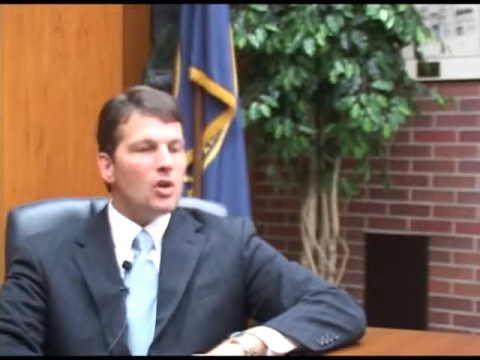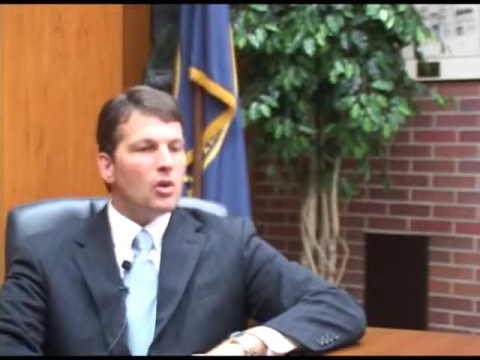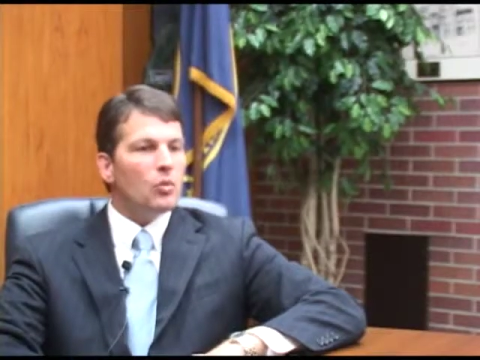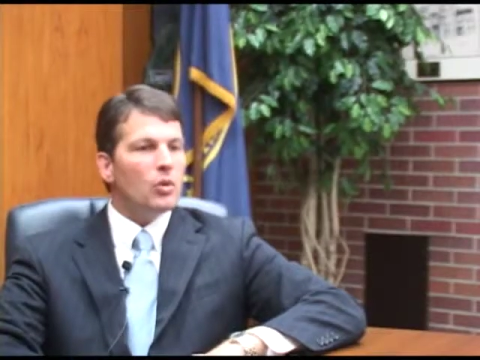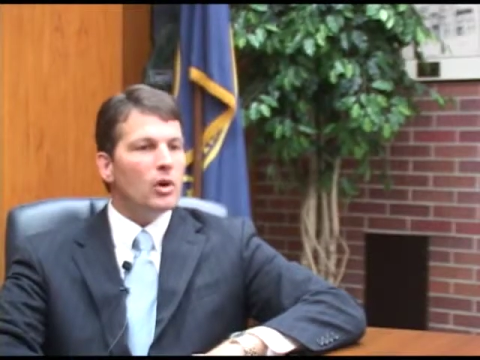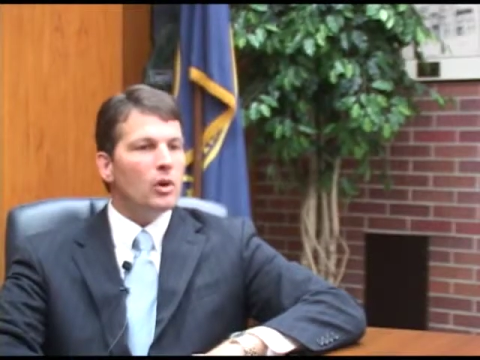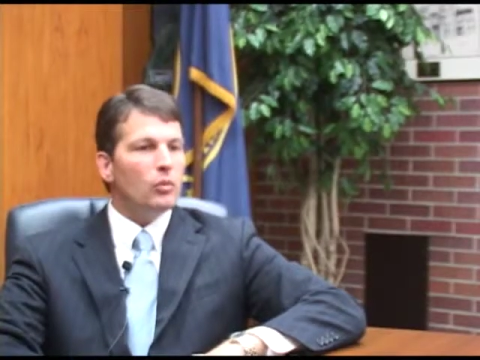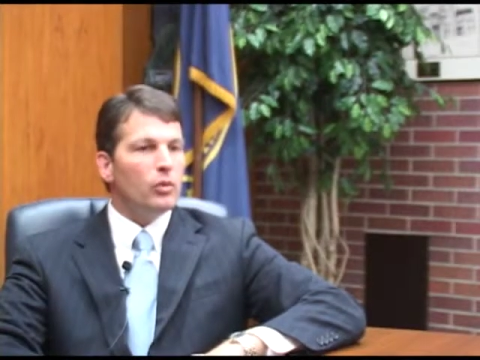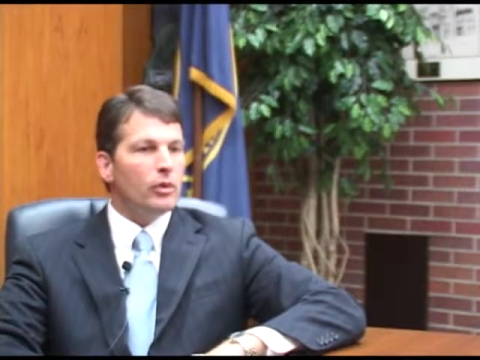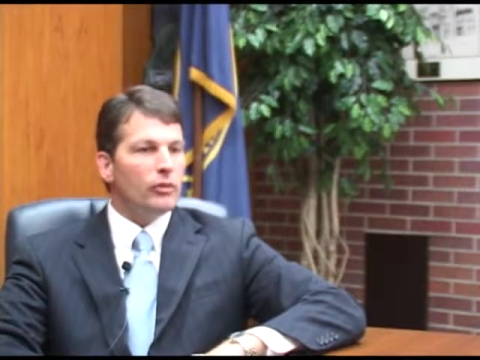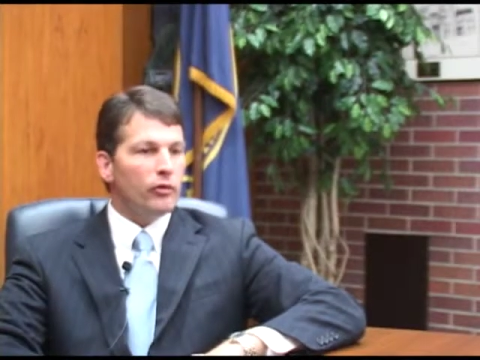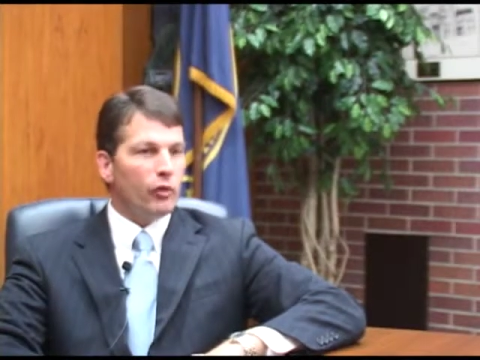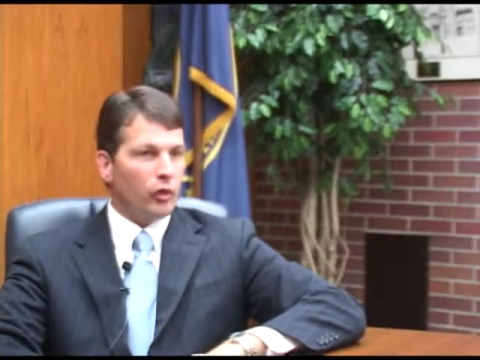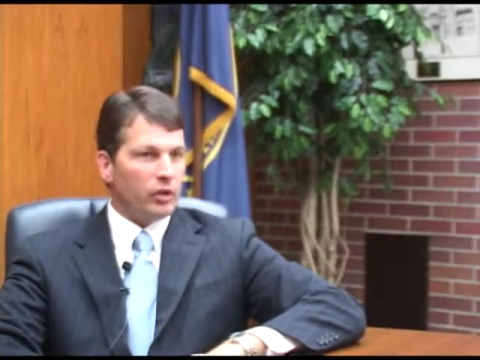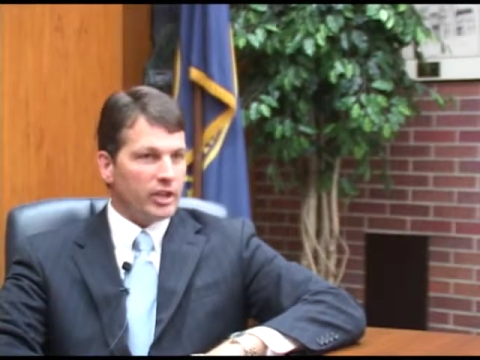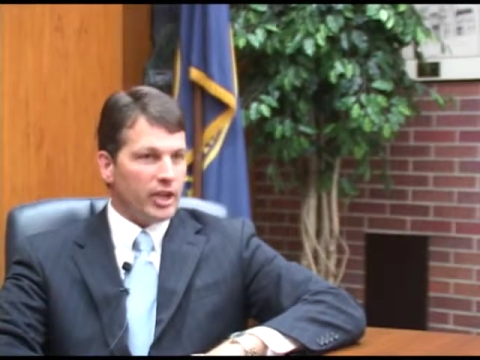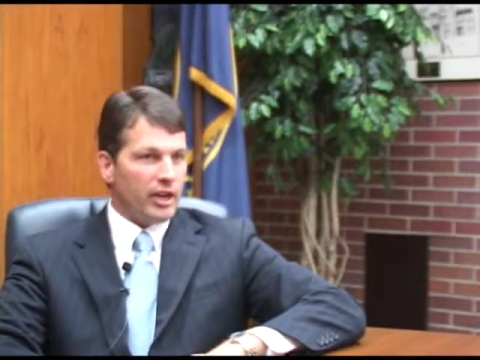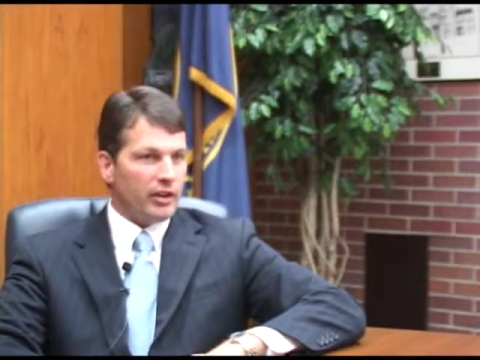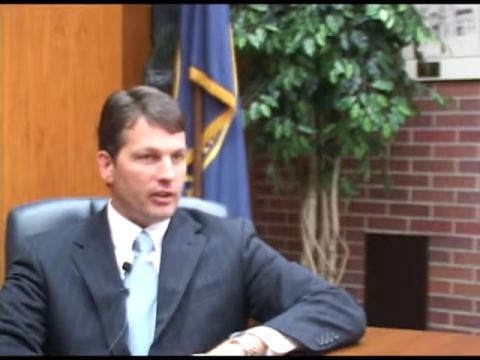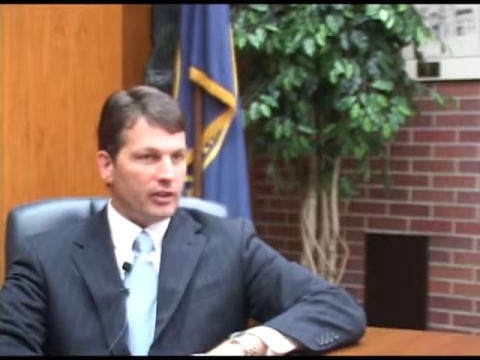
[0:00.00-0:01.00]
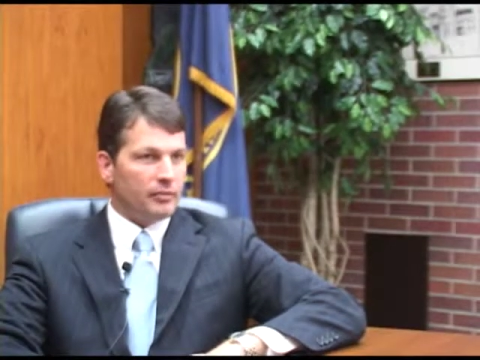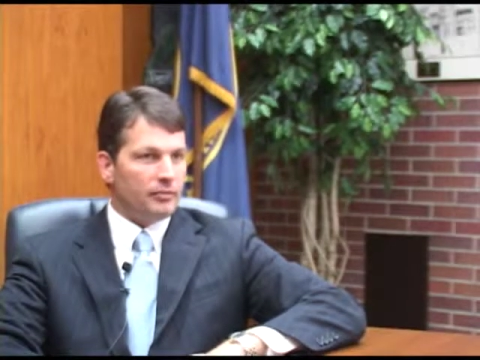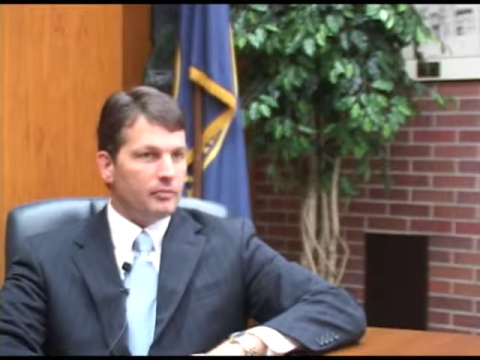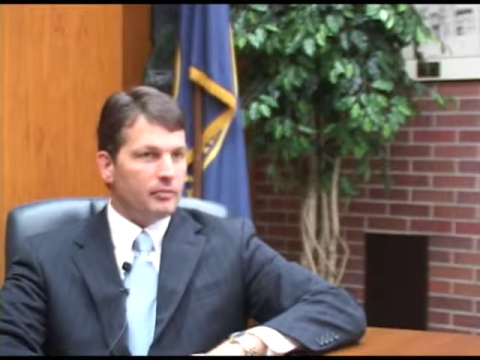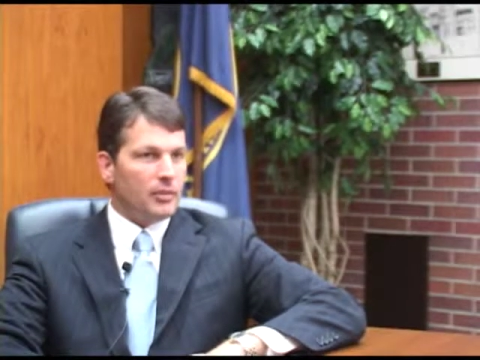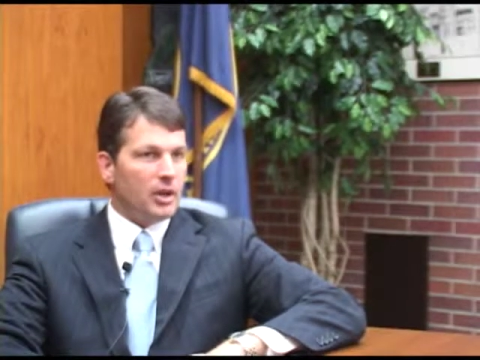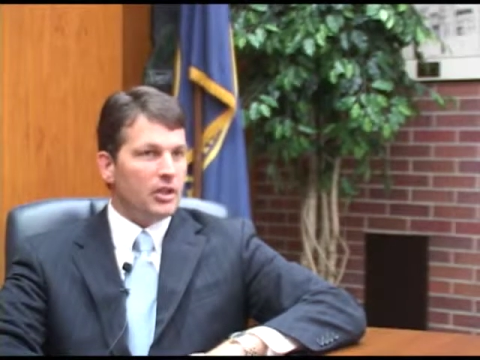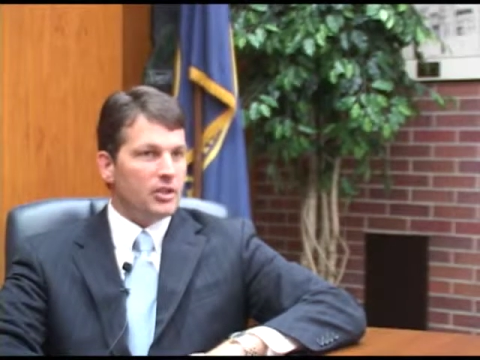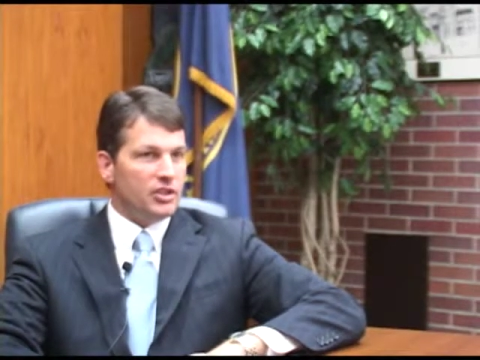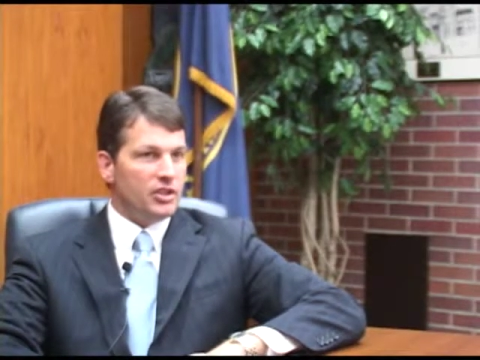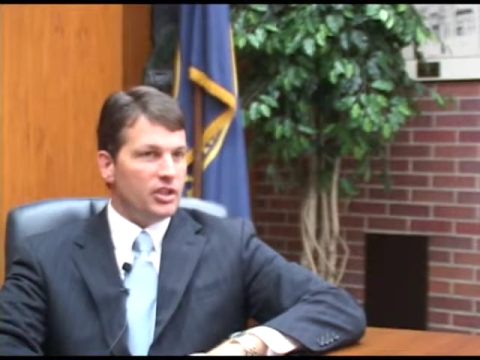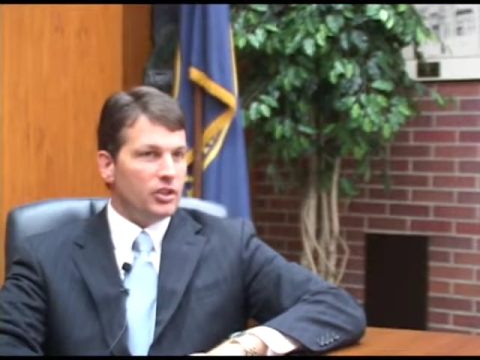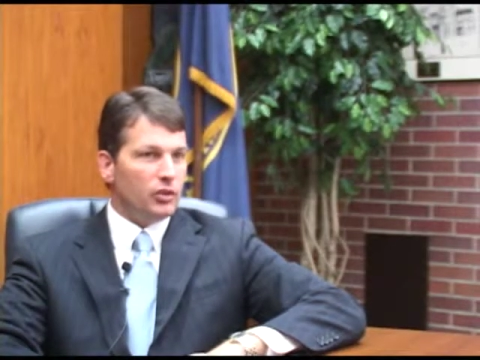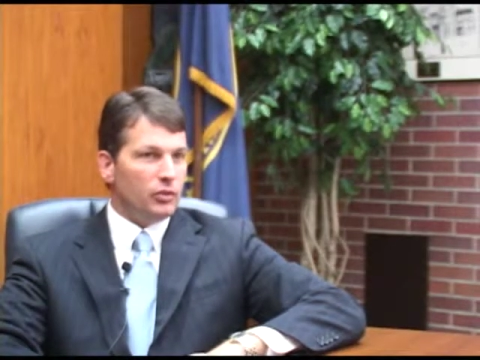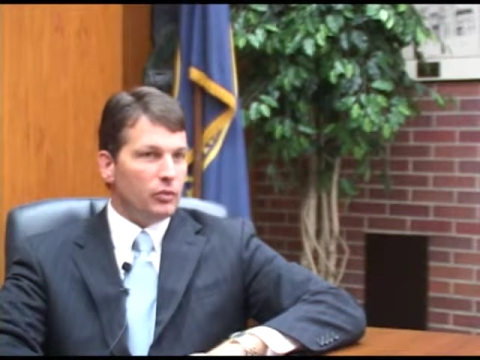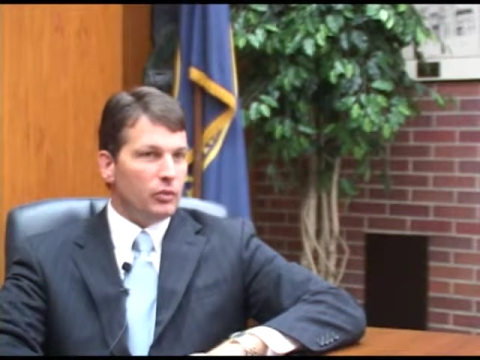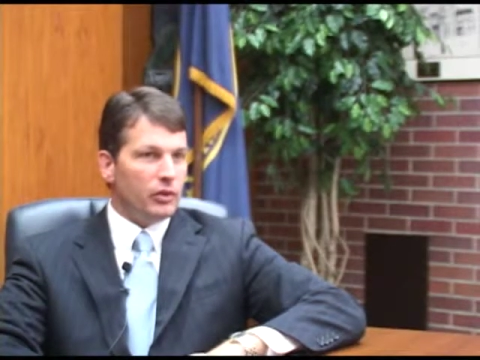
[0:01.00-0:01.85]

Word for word: Well, we've worked out a, a deal